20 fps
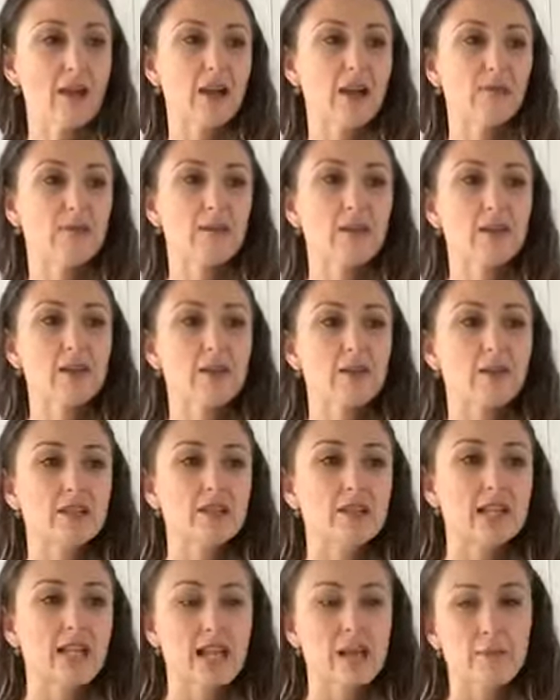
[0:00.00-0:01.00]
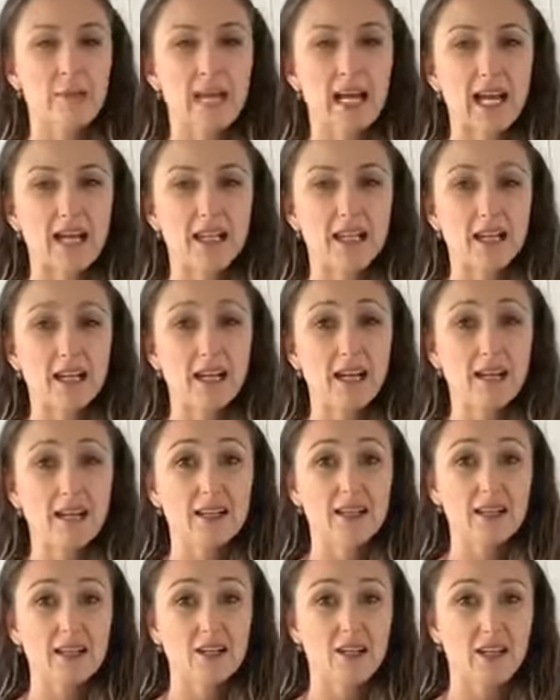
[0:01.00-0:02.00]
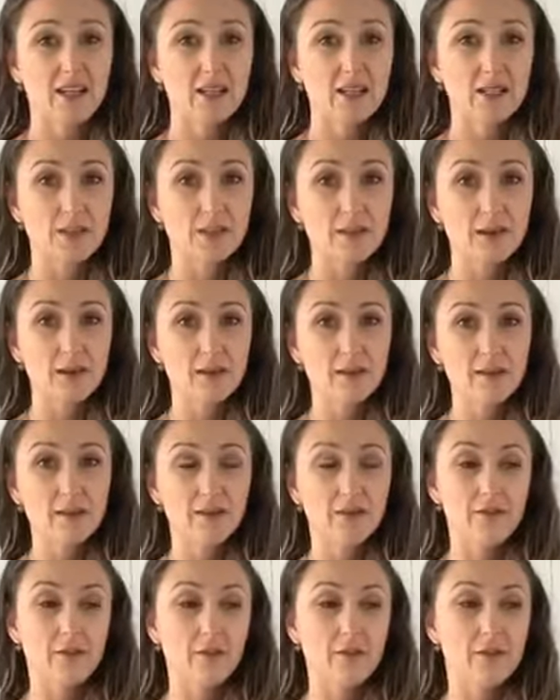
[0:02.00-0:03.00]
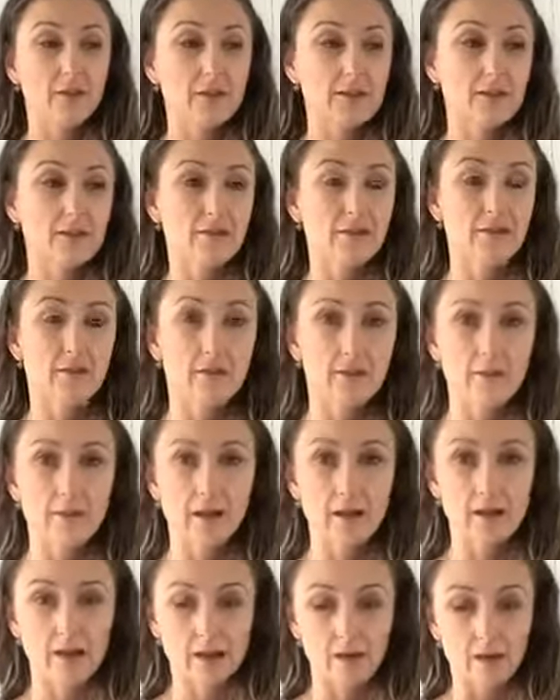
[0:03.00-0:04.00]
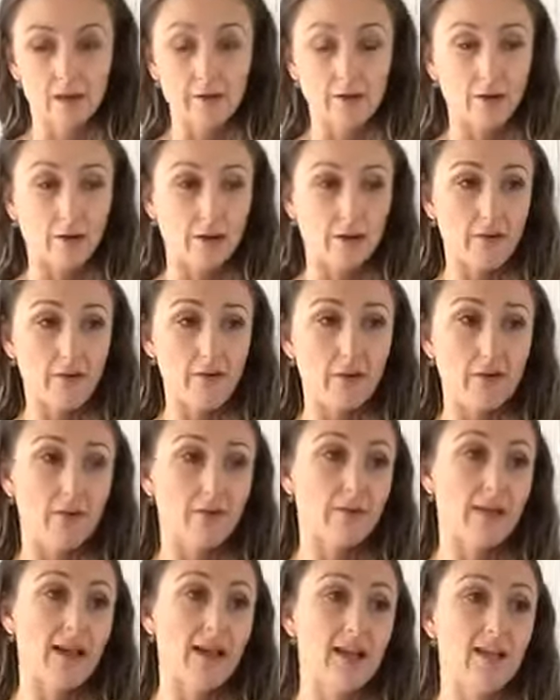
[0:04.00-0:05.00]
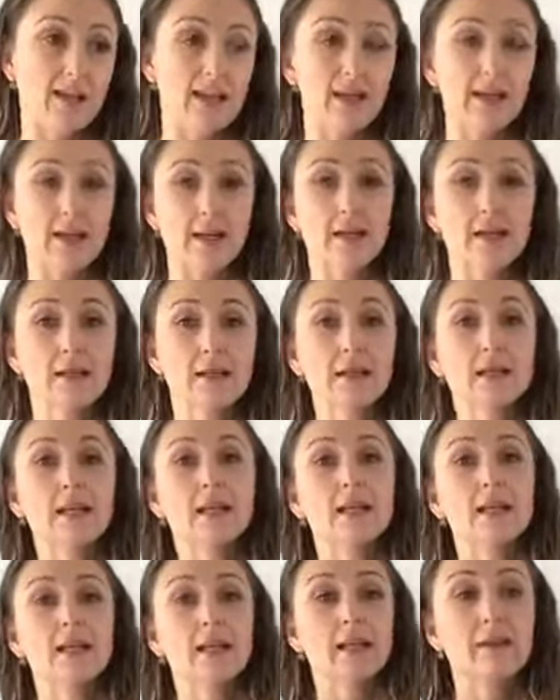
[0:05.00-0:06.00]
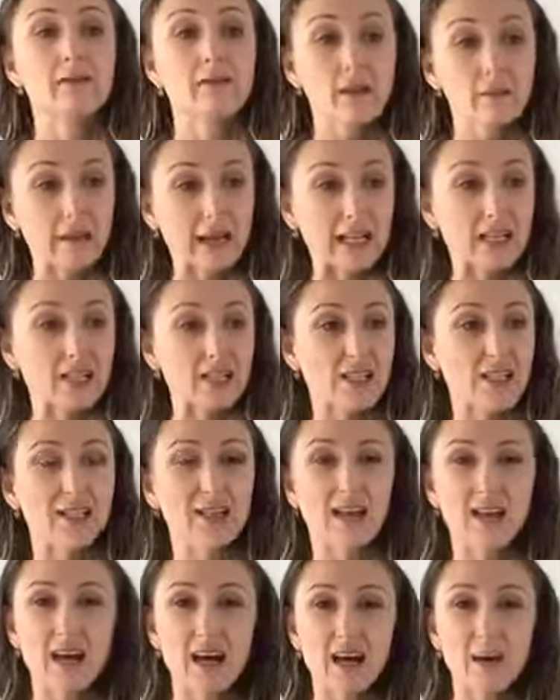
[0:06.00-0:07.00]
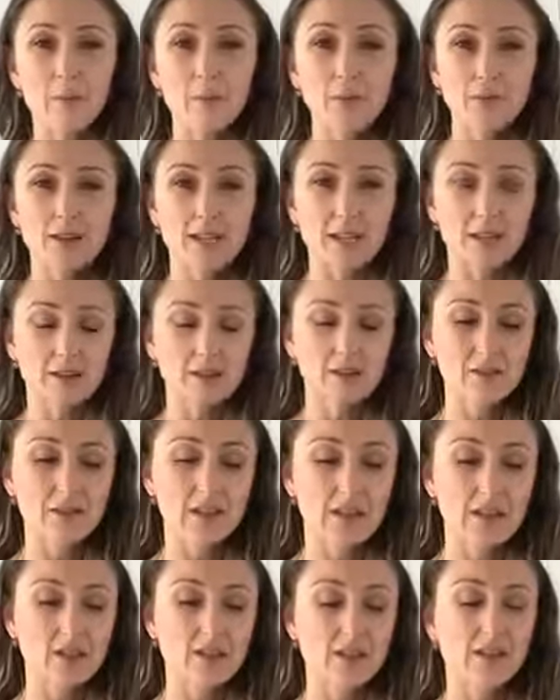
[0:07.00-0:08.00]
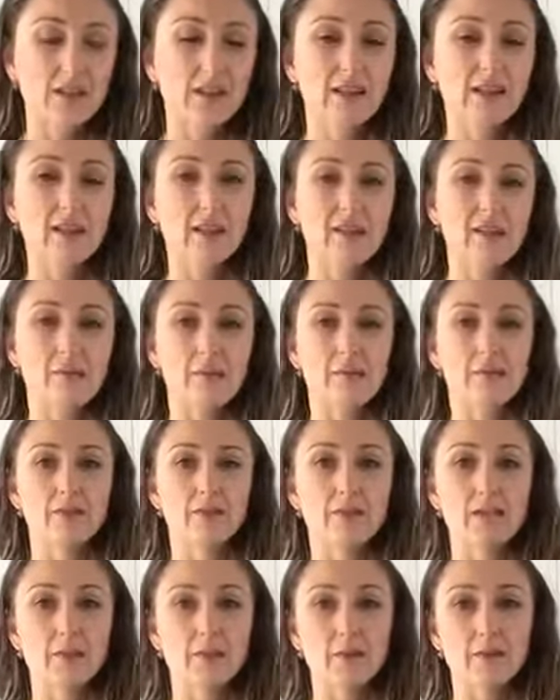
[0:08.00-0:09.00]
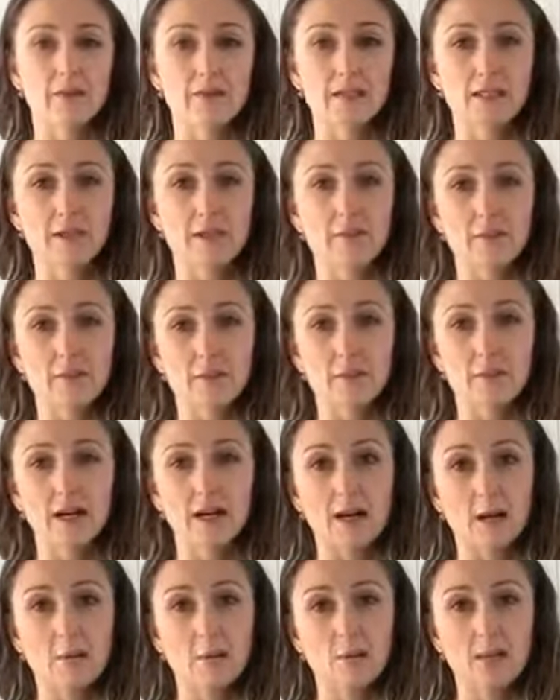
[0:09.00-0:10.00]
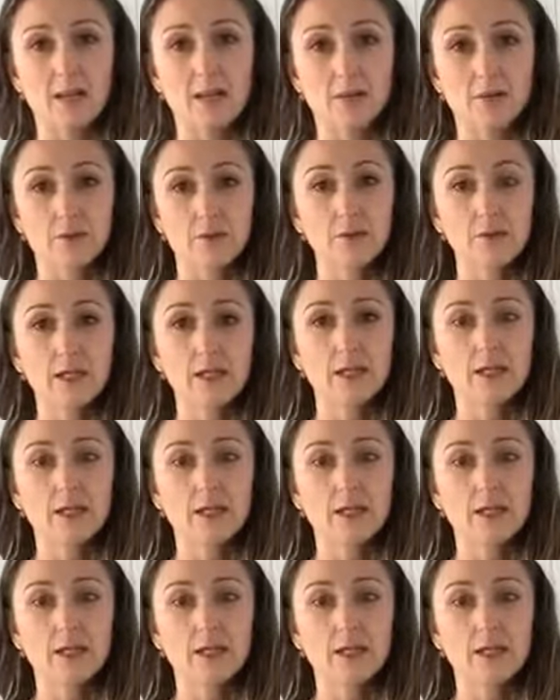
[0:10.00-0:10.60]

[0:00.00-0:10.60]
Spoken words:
Really good to keep candida in check as well if you suffer from an overgrowth of candida. Inflammation, carpal tunnel actually, if you suffer from carpal tunnel,